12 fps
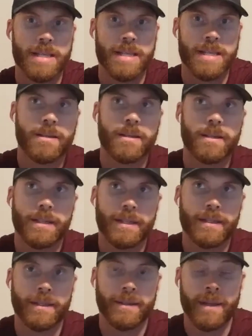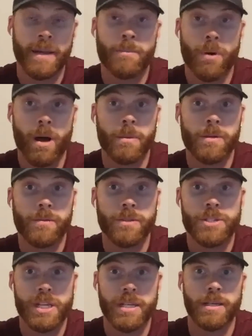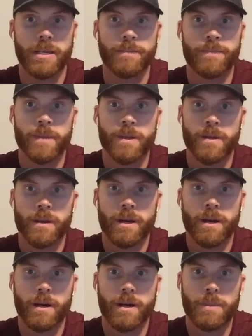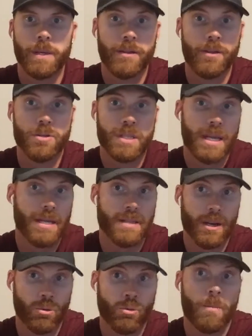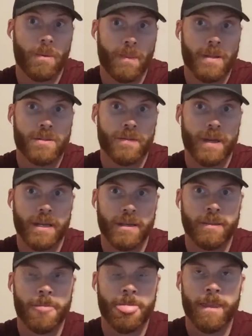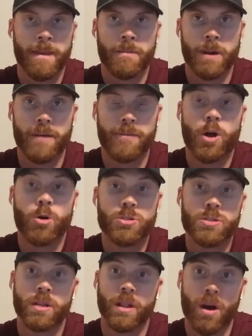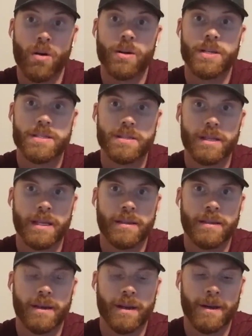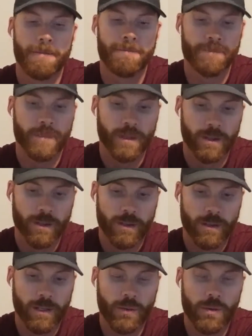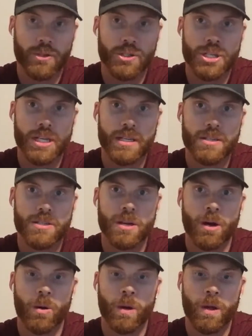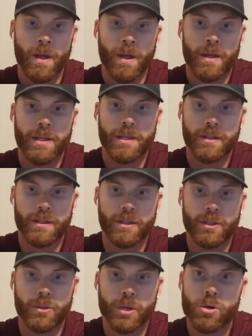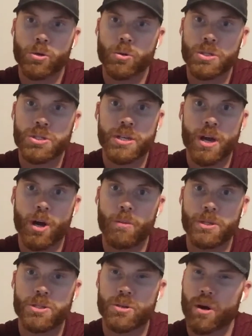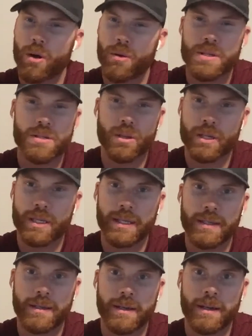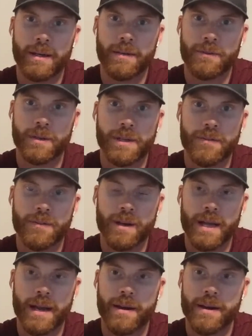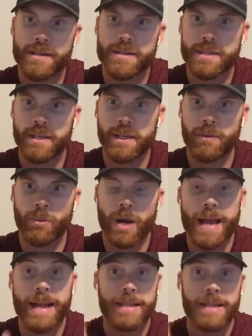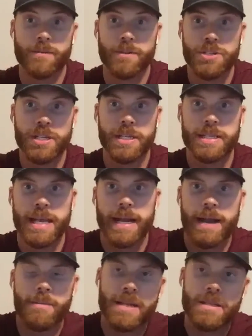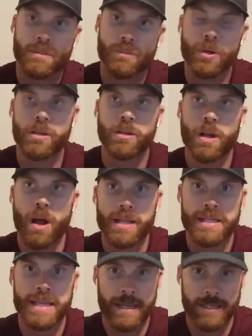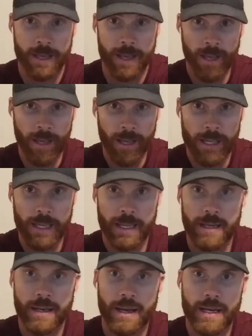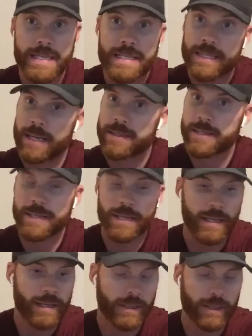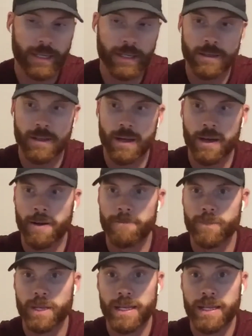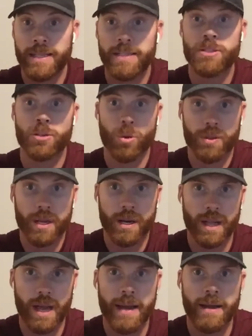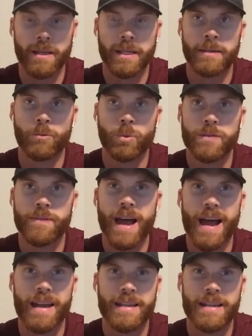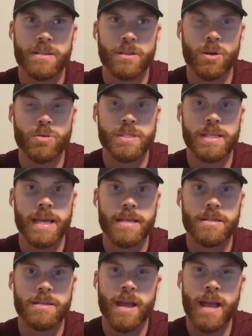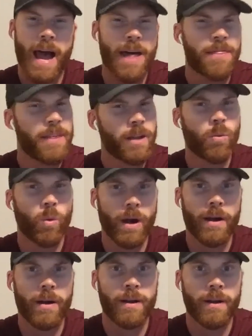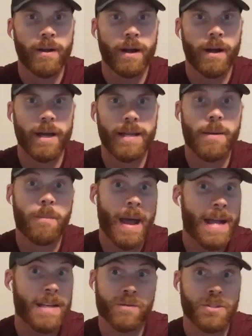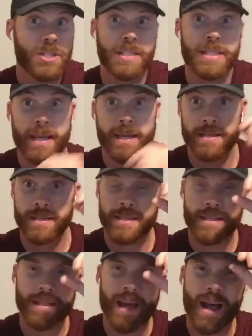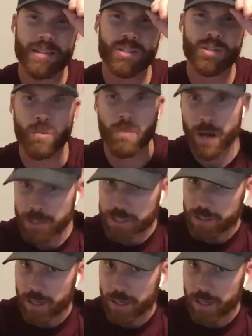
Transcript: Pennsylvania, and then probably Virginia. Being in those states, I grew up in Pennsylvania, but I've coached the longest in in Virginia. So you recruit what you know, but you're always looking for different areas. And when I got to Virginia Tech, I made some pretty good contacts in East Tennessee and into North Carolina. And we've gotten into those states, I think, where in the past Virginia Tech is not so much.